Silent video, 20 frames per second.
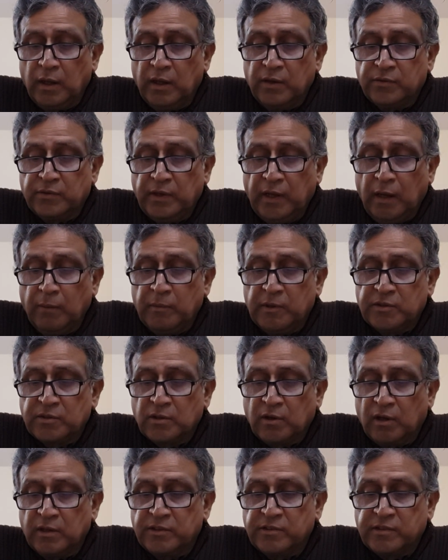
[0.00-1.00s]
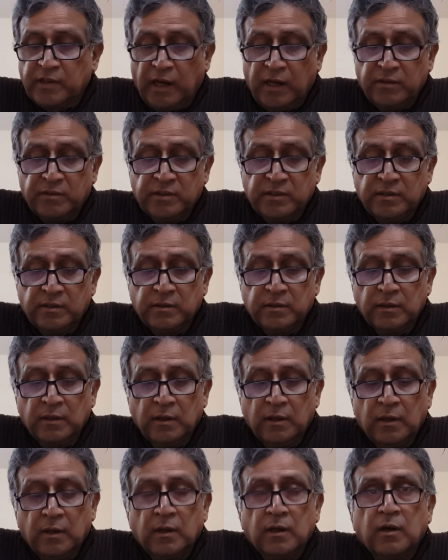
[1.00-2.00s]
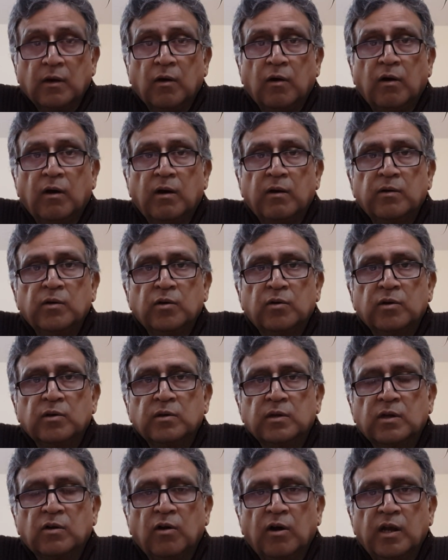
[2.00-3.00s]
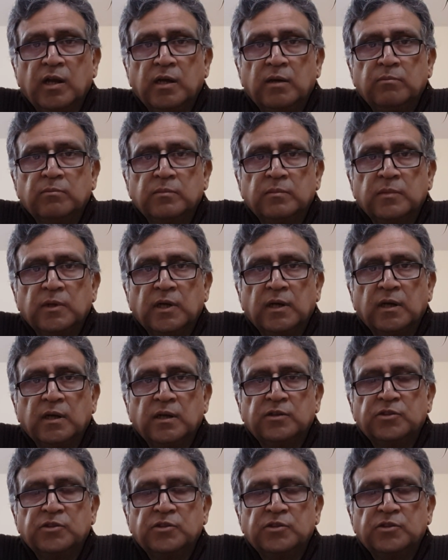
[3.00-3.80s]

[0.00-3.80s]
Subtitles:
His name is Constantine, or you can call him